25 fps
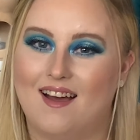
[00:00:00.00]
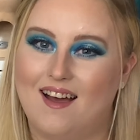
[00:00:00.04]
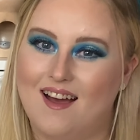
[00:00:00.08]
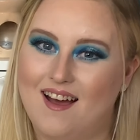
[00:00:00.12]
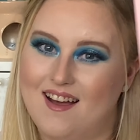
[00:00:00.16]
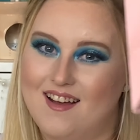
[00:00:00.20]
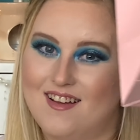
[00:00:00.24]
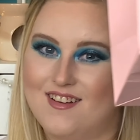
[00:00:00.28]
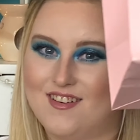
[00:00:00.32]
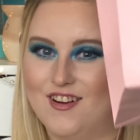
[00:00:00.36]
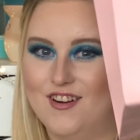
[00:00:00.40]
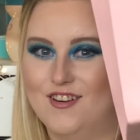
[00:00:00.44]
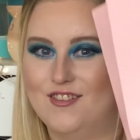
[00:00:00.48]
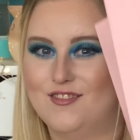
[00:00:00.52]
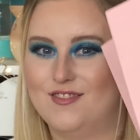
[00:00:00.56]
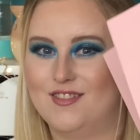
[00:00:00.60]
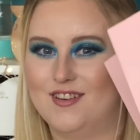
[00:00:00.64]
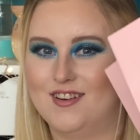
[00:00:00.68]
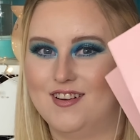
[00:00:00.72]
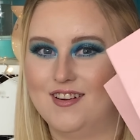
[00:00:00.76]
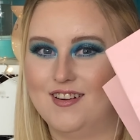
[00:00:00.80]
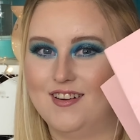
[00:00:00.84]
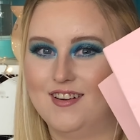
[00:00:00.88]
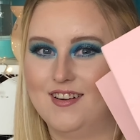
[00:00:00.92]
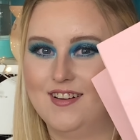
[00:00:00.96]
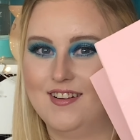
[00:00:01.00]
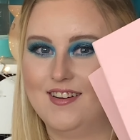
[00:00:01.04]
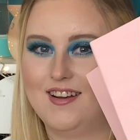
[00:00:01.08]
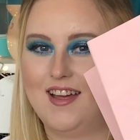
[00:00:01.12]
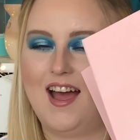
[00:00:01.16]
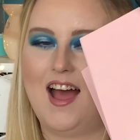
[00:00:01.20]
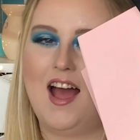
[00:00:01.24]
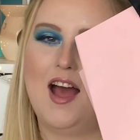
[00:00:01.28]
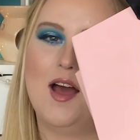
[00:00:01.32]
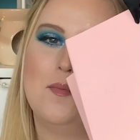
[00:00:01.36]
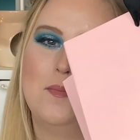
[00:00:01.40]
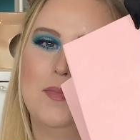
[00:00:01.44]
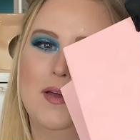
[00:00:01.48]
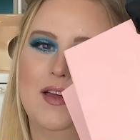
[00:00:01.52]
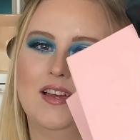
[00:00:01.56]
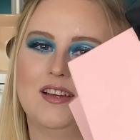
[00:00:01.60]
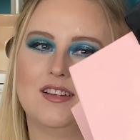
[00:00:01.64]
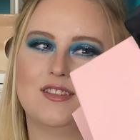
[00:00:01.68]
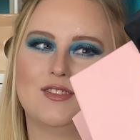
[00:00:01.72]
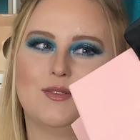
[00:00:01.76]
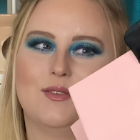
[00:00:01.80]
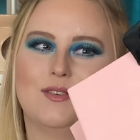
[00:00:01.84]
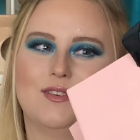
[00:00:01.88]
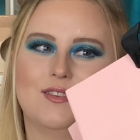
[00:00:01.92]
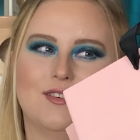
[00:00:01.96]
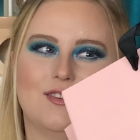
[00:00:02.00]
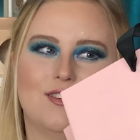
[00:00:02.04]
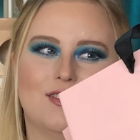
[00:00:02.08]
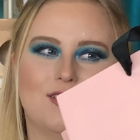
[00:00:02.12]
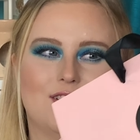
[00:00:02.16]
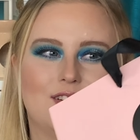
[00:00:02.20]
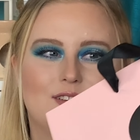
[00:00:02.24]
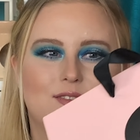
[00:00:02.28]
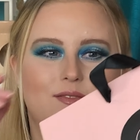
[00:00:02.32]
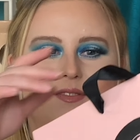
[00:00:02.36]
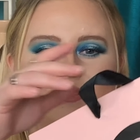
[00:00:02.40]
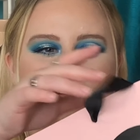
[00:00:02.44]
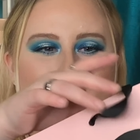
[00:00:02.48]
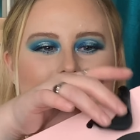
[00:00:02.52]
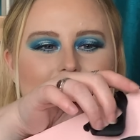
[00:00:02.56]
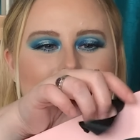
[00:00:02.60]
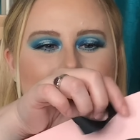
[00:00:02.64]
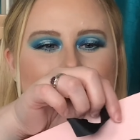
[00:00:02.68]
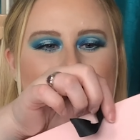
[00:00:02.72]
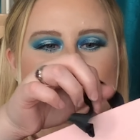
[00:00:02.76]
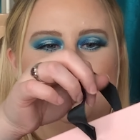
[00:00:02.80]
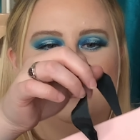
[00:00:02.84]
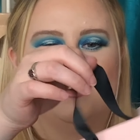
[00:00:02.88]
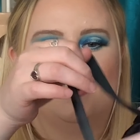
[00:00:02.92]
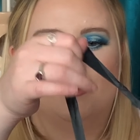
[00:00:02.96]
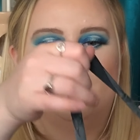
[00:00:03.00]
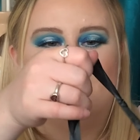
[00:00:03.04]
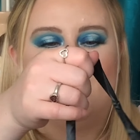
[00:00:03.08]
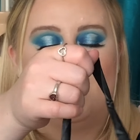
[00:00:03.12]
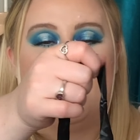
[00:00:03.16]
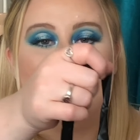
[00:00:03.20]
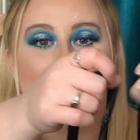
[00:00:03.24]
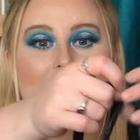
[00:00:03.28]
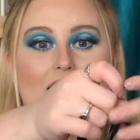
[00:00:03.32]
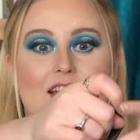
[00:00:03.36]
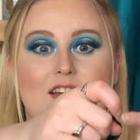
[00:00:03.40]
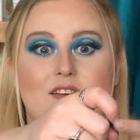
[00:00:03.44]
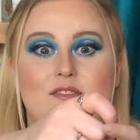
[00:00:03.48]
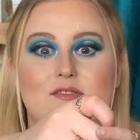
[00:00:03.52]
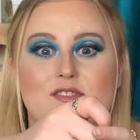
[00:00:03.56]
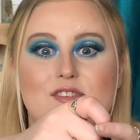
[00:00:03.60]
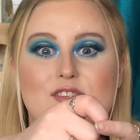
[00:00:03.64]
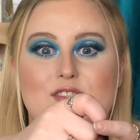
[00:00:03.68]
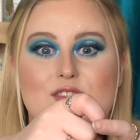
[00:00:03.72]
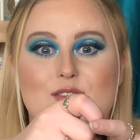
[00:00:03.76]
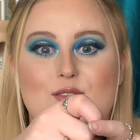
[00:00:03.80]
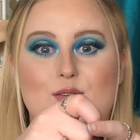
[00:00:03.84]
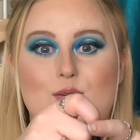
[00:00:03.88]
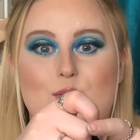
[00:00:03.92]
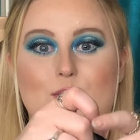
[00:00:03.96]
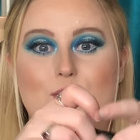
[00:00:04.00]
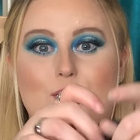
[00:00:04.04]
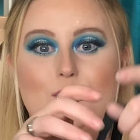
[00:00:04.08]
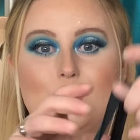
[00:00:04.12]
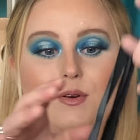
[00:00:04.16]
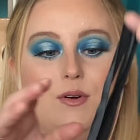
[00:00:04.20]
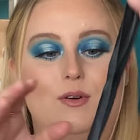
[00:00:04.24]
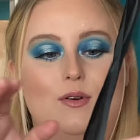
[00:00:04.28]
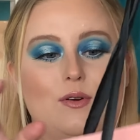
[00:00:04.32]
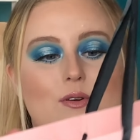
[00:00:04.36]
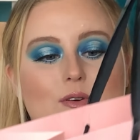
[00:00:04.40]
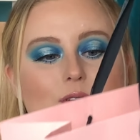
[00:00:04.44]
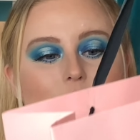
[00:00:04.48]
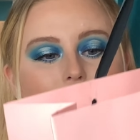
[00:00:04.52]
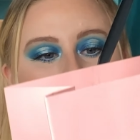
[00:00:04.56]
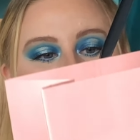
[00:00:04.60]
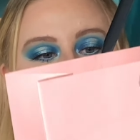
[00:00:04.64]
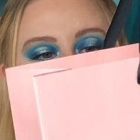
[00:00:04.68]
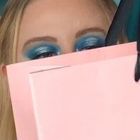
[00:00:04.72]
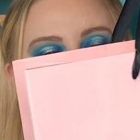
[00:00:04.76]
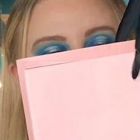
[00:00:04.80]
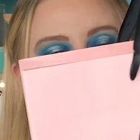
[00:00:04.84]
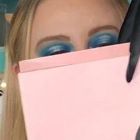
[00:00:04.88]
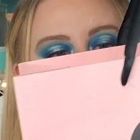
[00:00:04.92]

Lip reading: I got one, I picked one up. I'm so glad that I